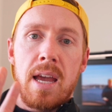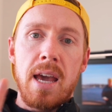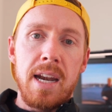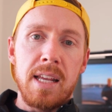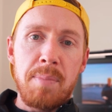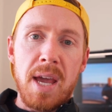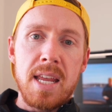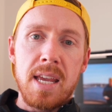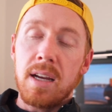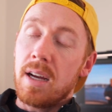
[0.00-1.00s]
Editing Ben
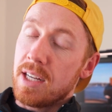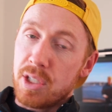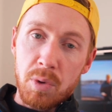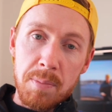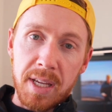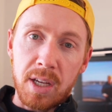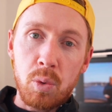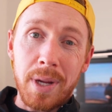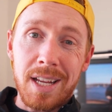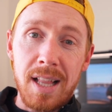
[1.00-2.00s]
here. I just want to make a
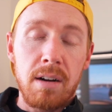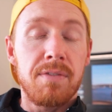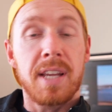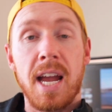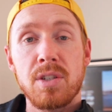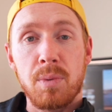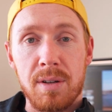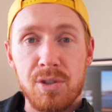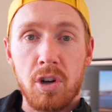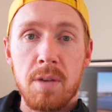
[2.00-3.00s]
quick clarification when I
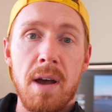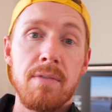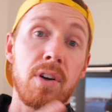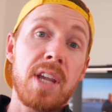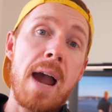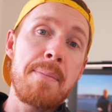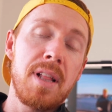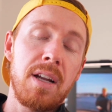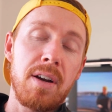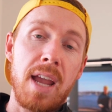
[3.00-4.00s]
was talking about
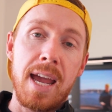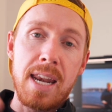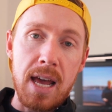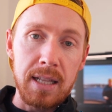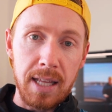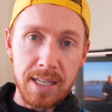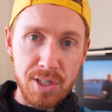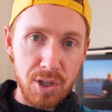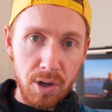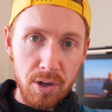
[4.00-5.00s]
vocabulary and
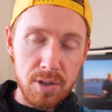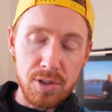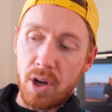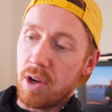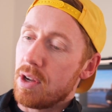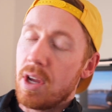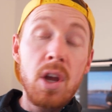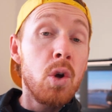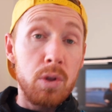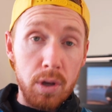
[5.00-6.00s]
lexicon. So
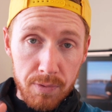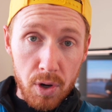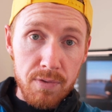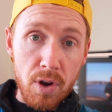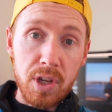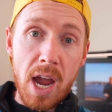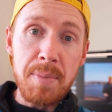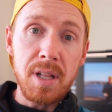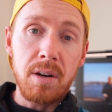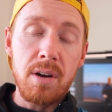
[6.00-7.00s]
with your
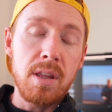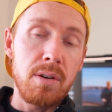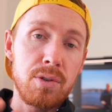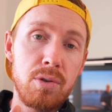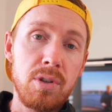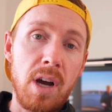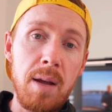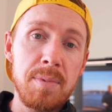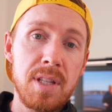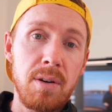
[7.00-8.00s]
vocabulary, there are two
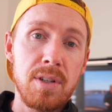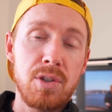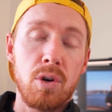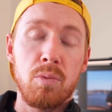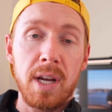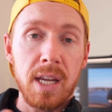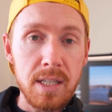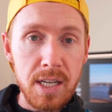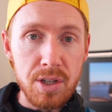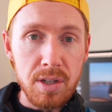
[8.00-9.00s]
types. There is your
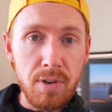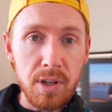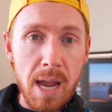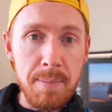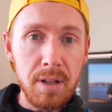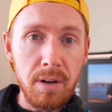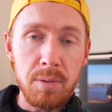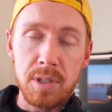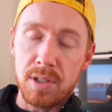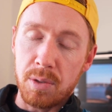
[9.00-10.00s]
recognition vocabulary,
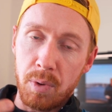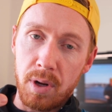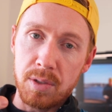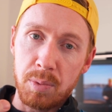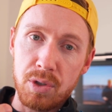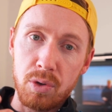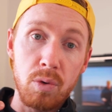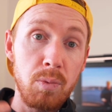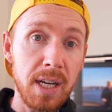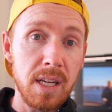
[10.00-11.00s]
which is the words which you
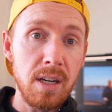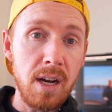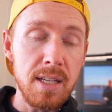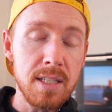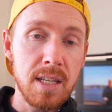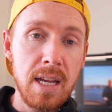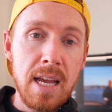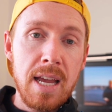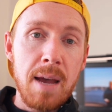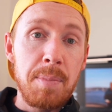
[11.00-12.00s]
recognize
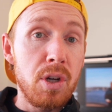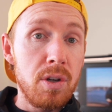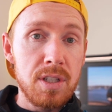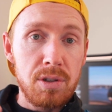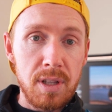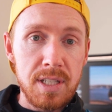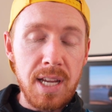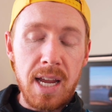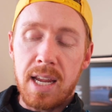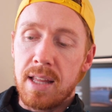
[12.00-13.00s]
but don't necessarily
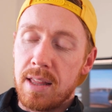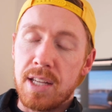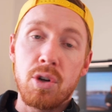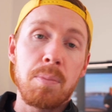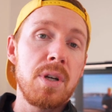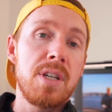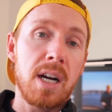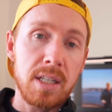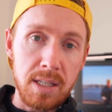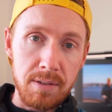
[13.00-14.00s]
say. And then there's your
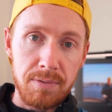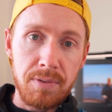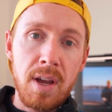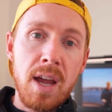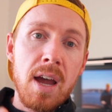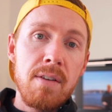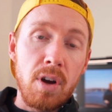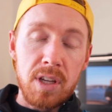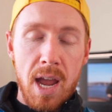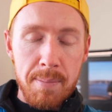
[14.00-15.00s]
productive
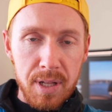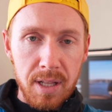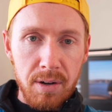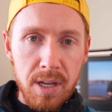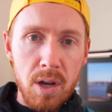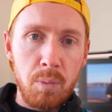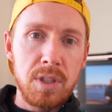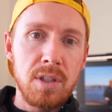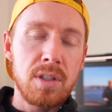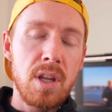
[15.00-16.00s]
vocabulary,
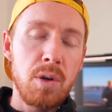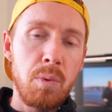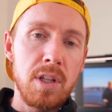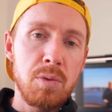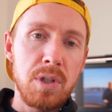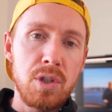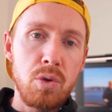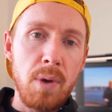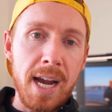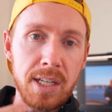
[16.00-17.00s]
which is the words which
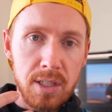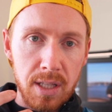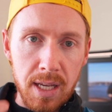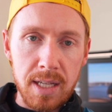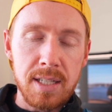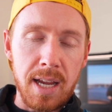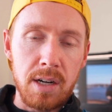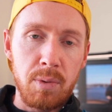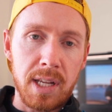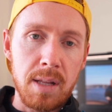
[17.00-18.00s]
you actually say
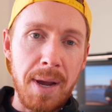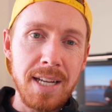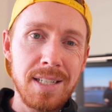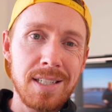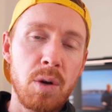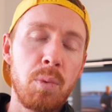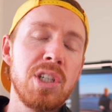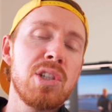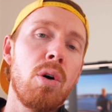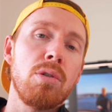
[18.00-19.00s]
on a regular basis,
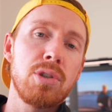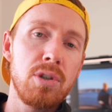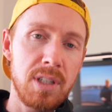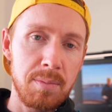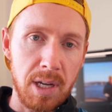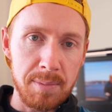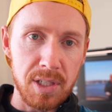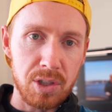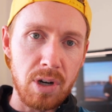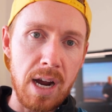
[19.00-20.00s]
which is also sometimes
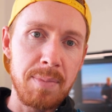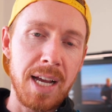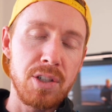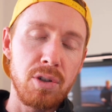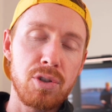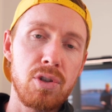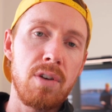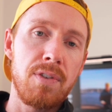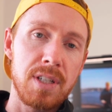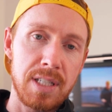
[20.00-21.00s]
described as your
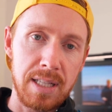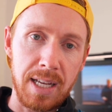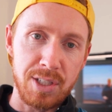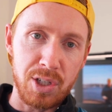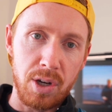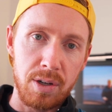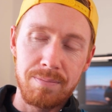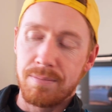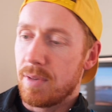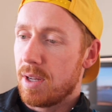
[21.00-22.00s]
surface
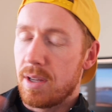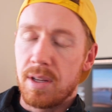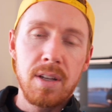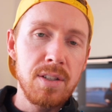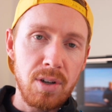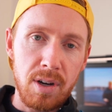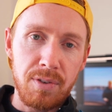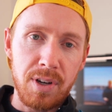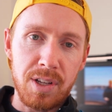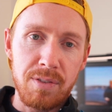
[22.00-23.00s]
lexicon. Sorry
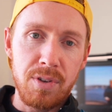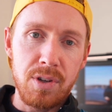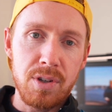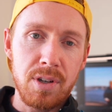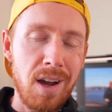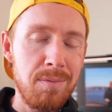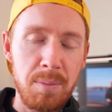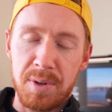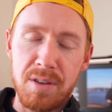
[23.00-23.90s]
for any confusion. I've probably